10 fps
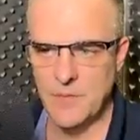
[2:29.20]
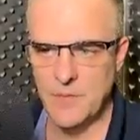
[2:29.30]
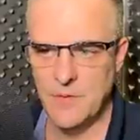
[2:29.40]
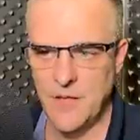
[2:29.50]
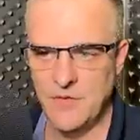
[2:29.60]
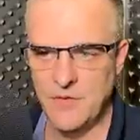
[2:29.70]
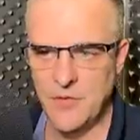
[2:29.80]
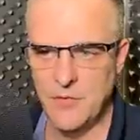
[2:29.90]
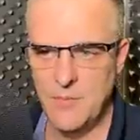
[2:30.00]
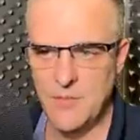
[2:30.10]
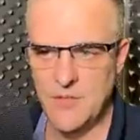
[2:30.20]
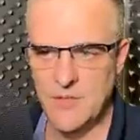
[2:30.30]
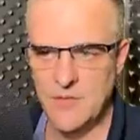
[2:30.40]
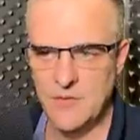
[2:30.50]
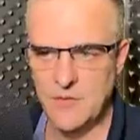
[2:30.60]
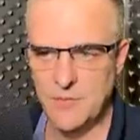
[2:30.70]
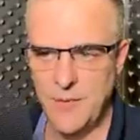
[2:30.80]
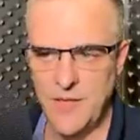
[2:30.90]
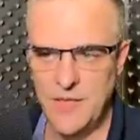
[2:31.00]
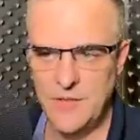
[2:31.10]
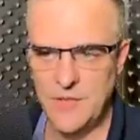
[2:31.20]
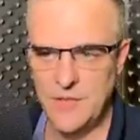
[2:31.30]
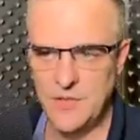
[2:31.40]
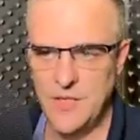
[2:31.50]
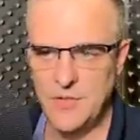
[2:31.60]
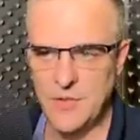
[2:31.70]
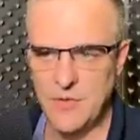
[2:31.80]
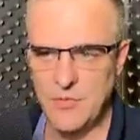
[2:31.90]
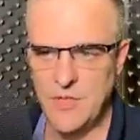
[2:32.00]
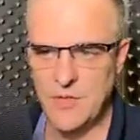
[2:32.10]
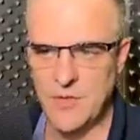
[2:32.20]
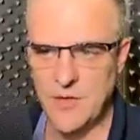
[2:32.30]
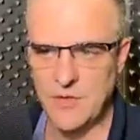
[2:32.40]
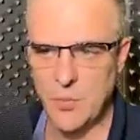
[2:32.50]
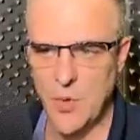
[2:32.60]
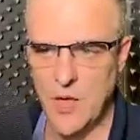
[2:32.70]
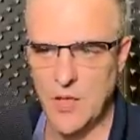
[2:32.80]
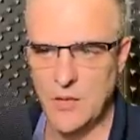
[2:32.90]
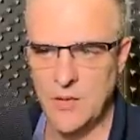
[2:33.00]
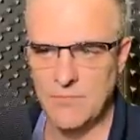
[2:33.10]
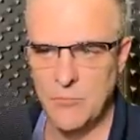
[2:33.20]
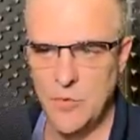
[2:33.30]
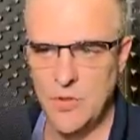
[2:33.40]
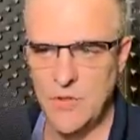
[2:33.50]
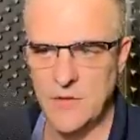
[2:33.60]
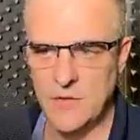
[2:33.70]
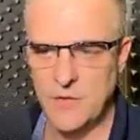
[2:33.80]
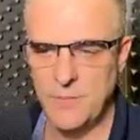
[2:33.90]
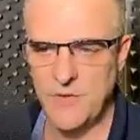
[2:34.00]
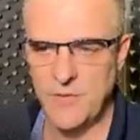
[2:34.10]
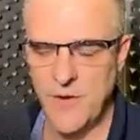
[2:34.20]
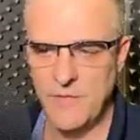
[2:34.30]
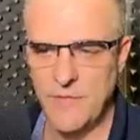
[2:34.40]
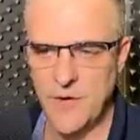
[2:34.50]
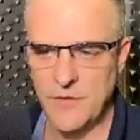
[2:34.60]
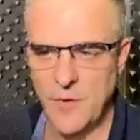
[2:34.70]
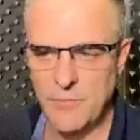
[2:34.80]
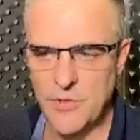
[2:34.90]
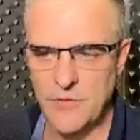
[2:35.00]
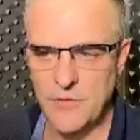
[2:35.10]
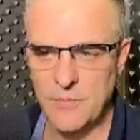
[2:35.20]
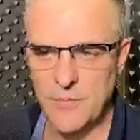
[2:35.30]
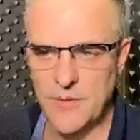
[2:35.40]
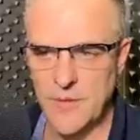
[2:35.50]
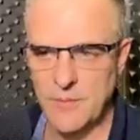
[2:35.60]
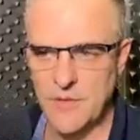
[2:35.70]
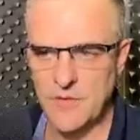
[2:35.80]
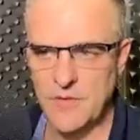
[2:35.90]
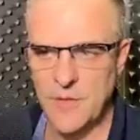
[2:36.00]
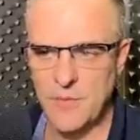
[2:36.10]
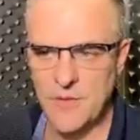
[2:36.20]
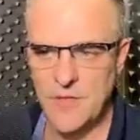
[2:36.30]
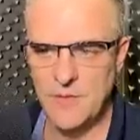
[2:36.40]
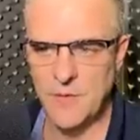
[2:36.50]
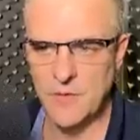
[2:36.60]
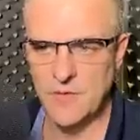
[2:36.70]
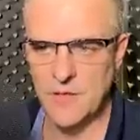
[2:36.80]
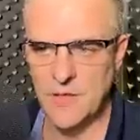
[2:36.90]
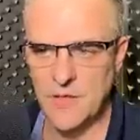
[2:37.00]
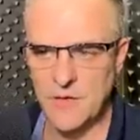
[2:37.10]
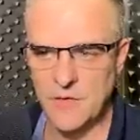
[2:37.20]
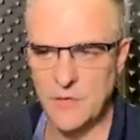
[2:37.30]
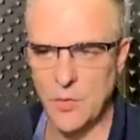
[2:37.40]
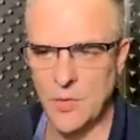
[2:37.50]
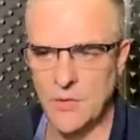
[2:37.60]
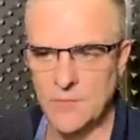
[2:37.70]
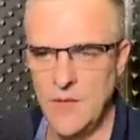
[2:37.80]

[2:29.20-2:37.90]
license agreement is displayed. You need to agree to that as well. You can specify various options, but I'm going to stay with the defaults and click install.